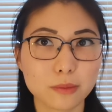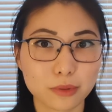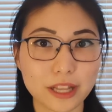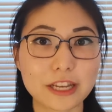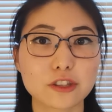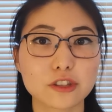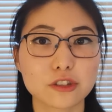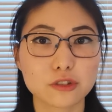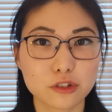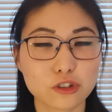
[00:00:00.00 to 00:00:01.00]

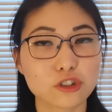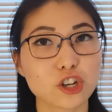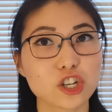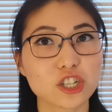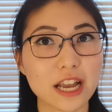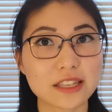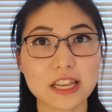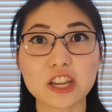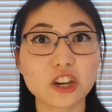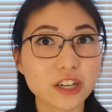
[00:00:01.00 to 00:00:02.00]
place to search as
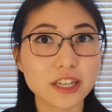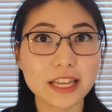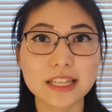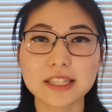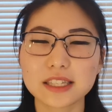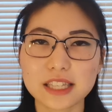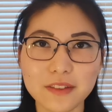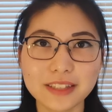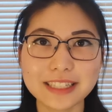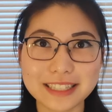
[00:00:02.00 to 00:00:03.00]
they curated
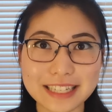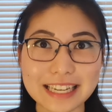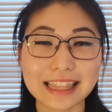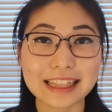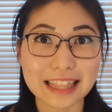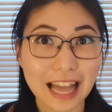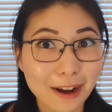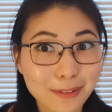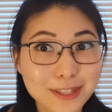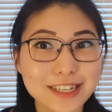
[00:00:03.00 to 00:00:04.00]

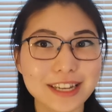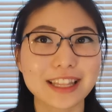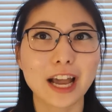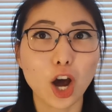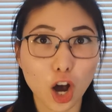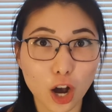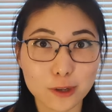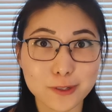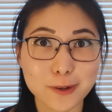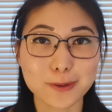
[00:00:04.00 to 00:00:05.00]
17,000
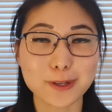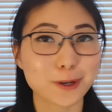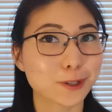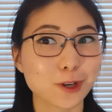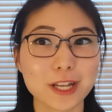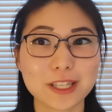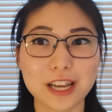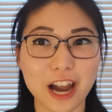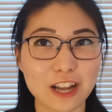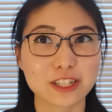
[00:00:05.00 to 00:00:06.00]
hostels across
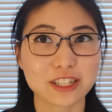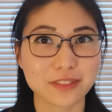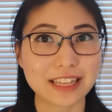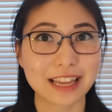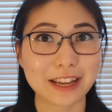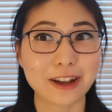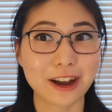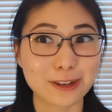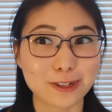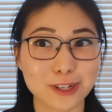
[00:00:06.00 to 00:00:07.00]
179
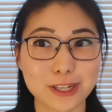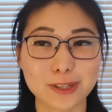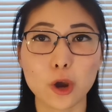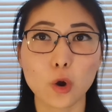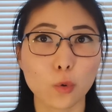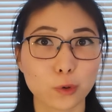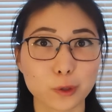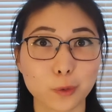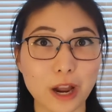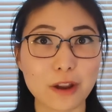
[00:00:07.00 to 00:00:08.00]
countries
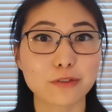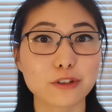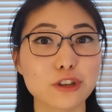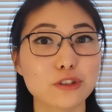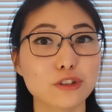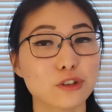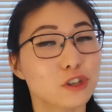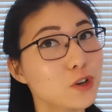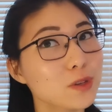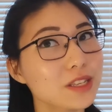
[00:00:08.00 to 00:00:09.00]
worldwide for you to
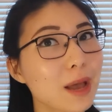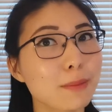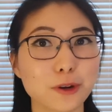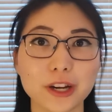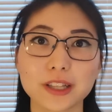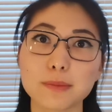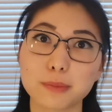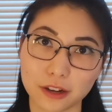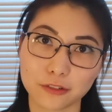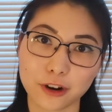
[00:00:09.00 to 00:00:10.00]
choose and directly
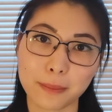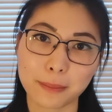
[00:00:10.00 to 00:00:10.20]
book from.